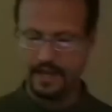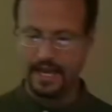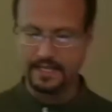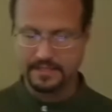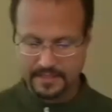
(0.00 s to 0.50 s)

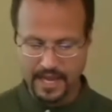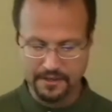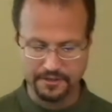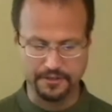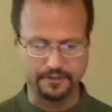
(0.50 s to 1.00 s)
has
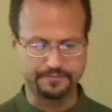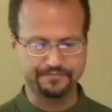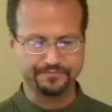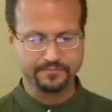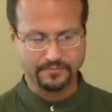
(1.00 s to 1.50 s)
scattered you.
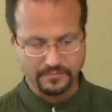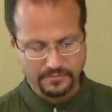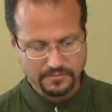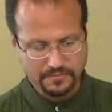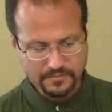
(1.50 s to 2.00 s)

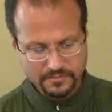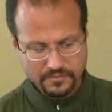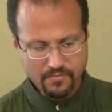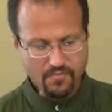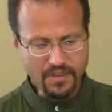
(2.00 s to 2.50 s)

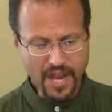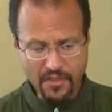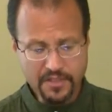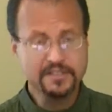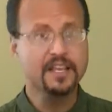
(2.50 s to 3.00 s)
Now,
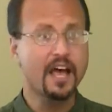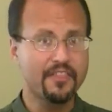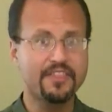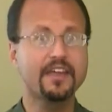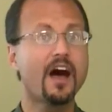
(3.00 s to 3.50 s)
this
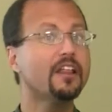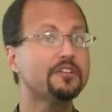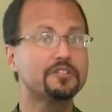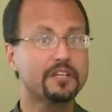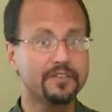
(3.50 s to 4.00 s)

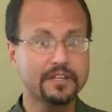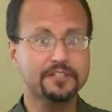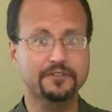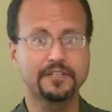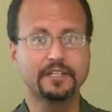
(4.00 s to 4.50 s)
theology of
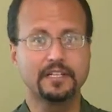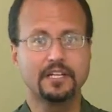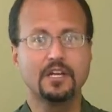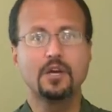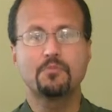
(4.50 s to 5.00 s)
history
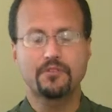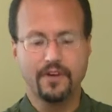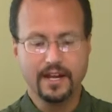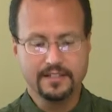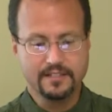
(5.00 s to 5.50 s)

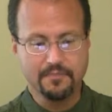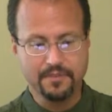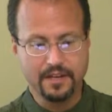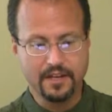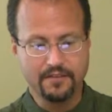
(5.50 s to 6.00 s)
provides
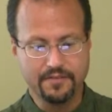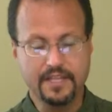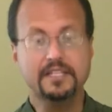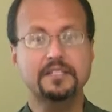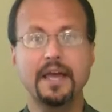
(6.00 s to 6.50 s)
something of
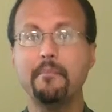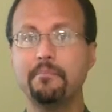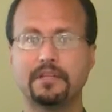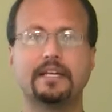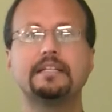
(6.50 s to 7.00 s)
the
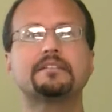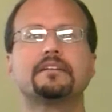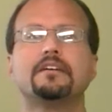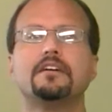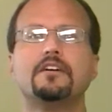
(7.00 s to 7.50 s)
template
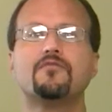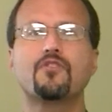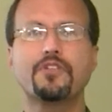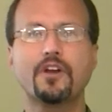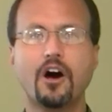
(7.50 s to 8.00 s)

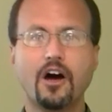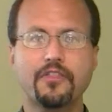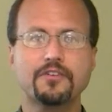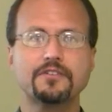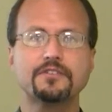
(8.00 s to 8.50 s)
for the
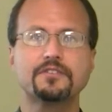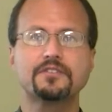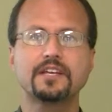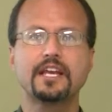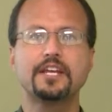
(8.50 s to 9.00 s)

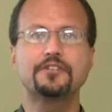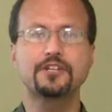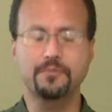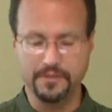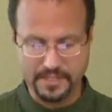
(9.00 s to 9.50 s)
author's
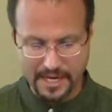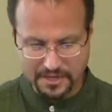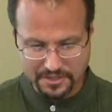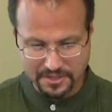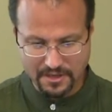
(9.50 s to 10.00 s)

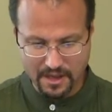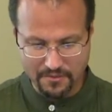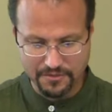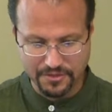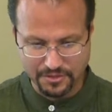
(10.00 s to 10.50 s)
interpretation
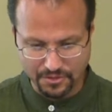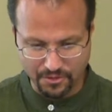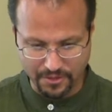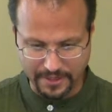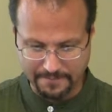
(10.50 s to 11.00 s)
of the
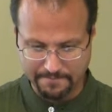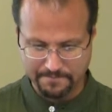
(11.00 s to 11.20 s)
story.